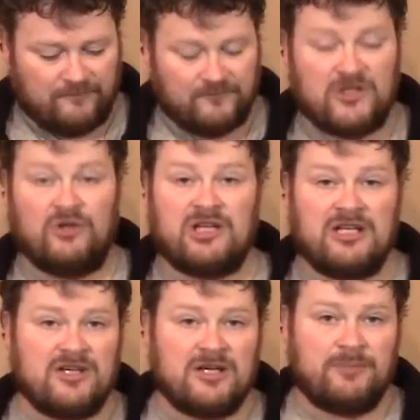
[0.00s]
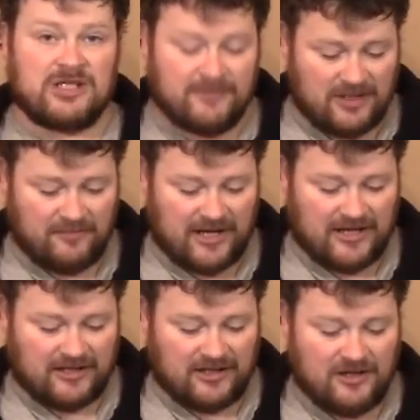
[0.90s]
You could literally put them in a
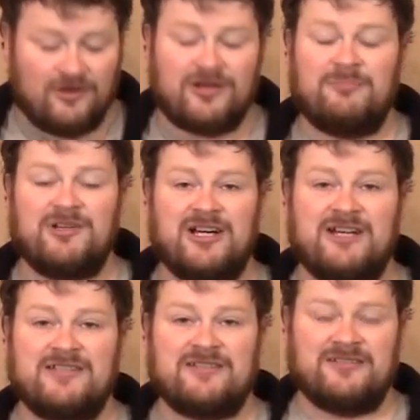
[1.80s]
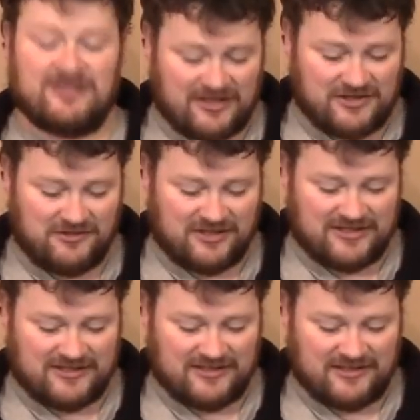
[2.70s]
bag, and I know a couple of guys do
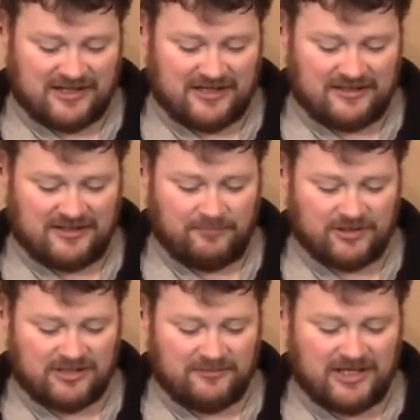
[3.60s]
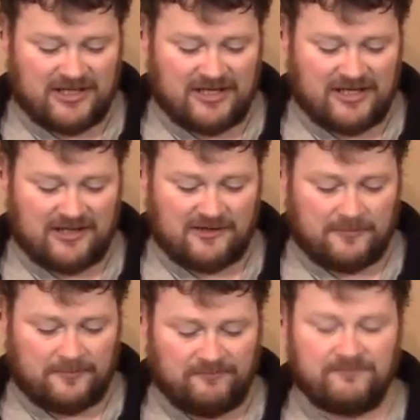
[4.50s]
this. They put them
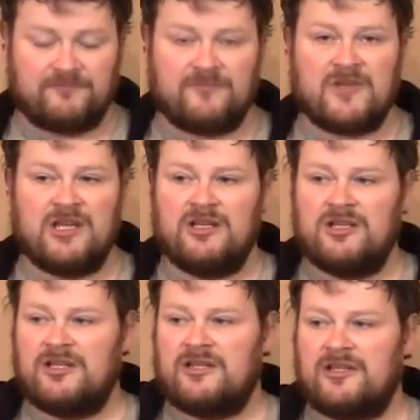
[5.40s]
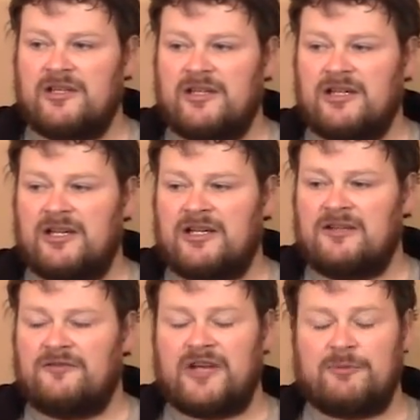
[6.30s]
in like a little
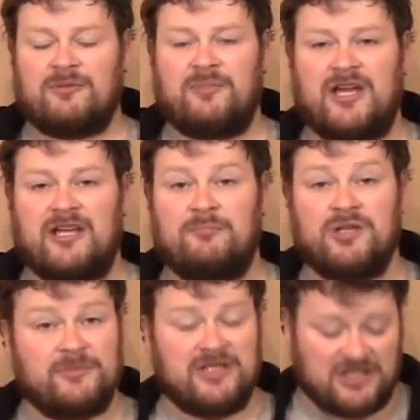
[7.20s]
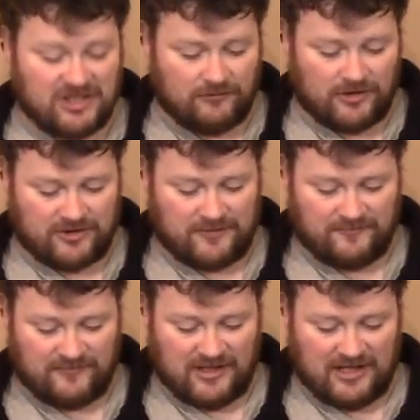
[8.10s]
fabric bag and put them in the dishwasher,
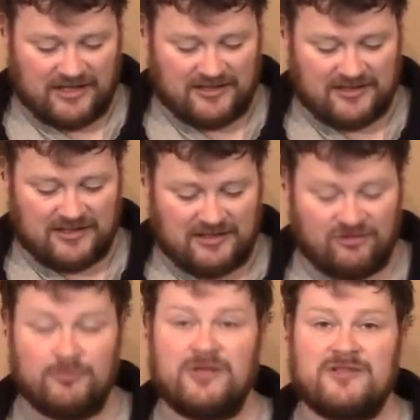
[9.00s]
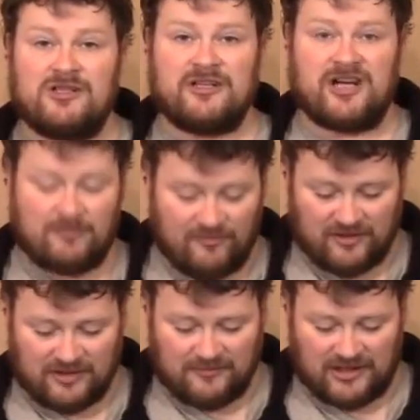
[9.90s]
and it removes all the carbon
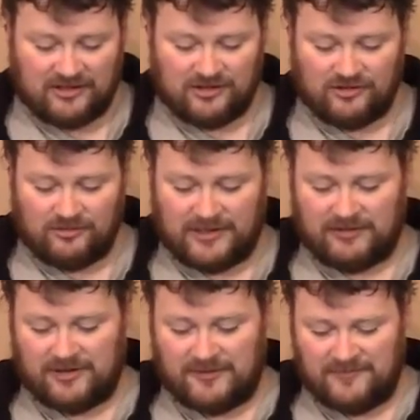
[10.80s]
from them and all the old powder,